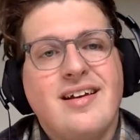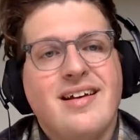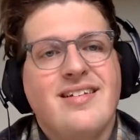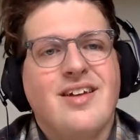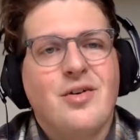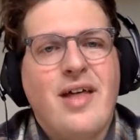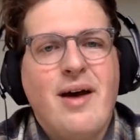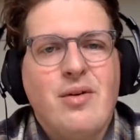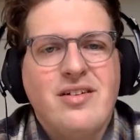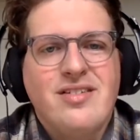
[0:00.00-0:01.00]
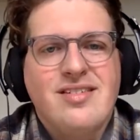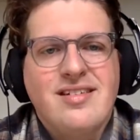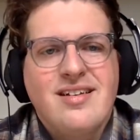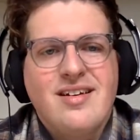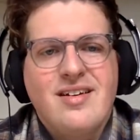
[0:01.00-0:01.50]
So that was
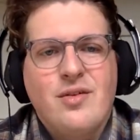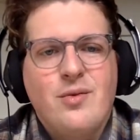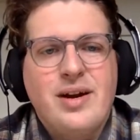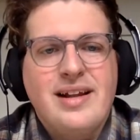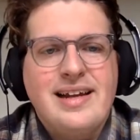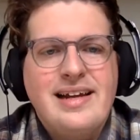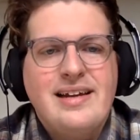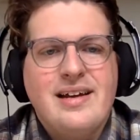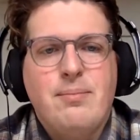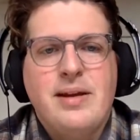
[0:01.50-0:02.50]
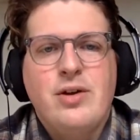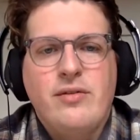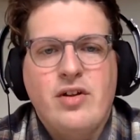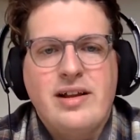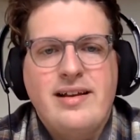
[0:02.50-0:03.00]
really a
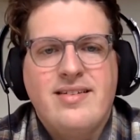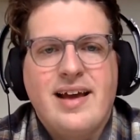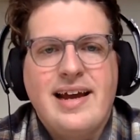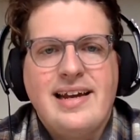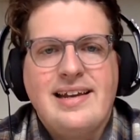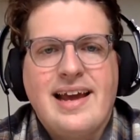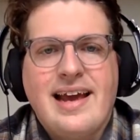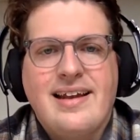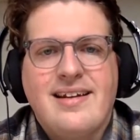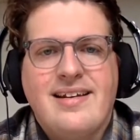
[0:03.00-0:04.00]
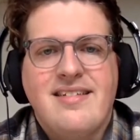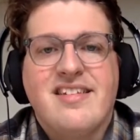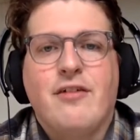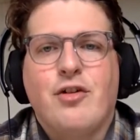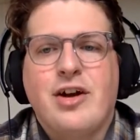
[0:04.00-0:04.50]
beautiful insight and
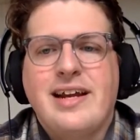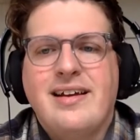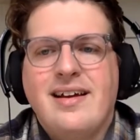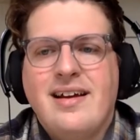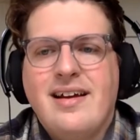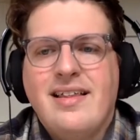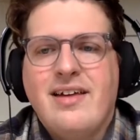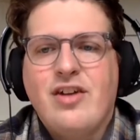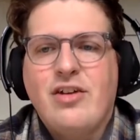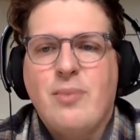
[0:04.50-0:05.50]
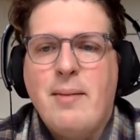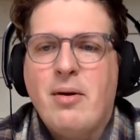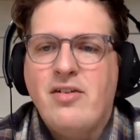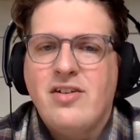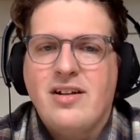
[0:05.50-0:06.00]
discovery that changed my
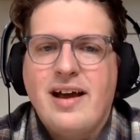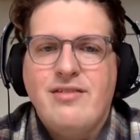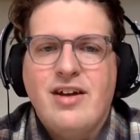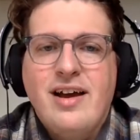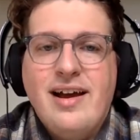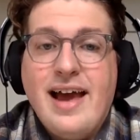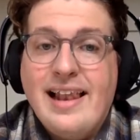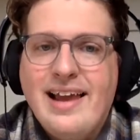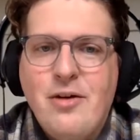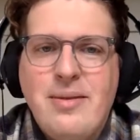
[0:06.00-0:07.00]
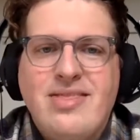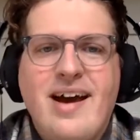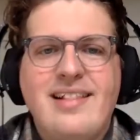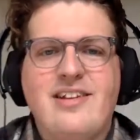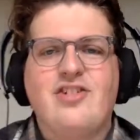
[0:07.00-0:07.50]
personal life. Hello,
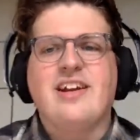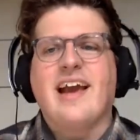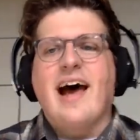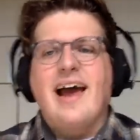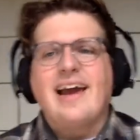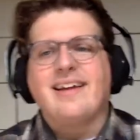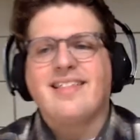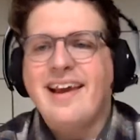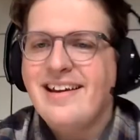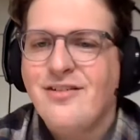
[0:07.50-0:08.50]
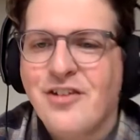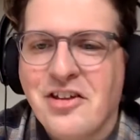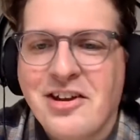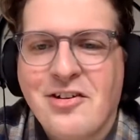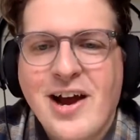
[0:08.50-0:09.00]
Mythology Guy. Thank you for
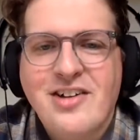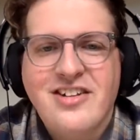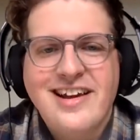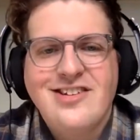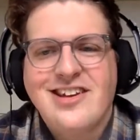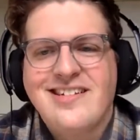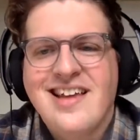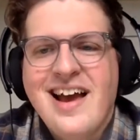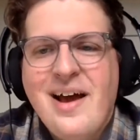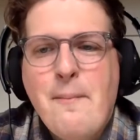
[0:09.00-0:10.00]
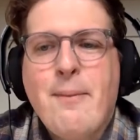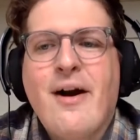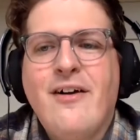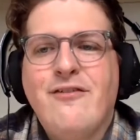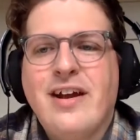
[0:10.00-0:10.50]
the congratulations.
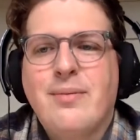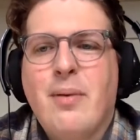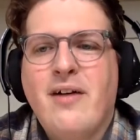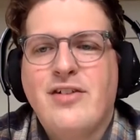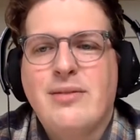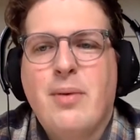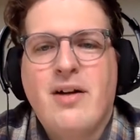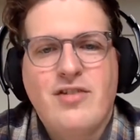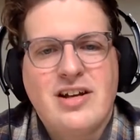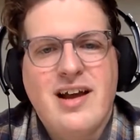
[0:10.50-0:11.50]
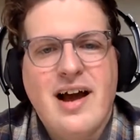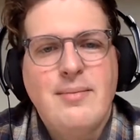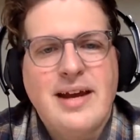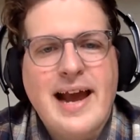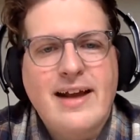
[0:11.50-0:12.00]
Perfect, perfect, perfect
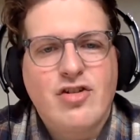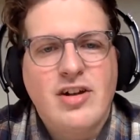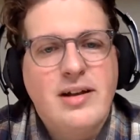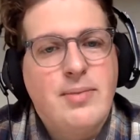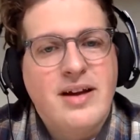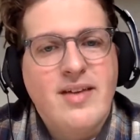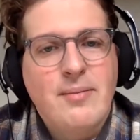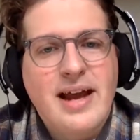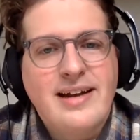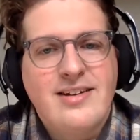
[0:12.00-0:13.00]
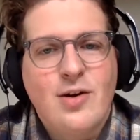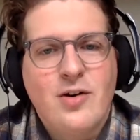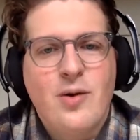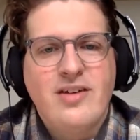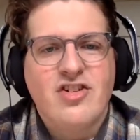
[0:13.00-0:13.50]
timing, actually, because I'm getting to your
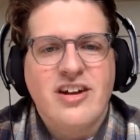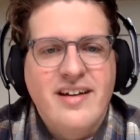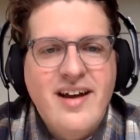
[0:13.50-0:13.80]
question.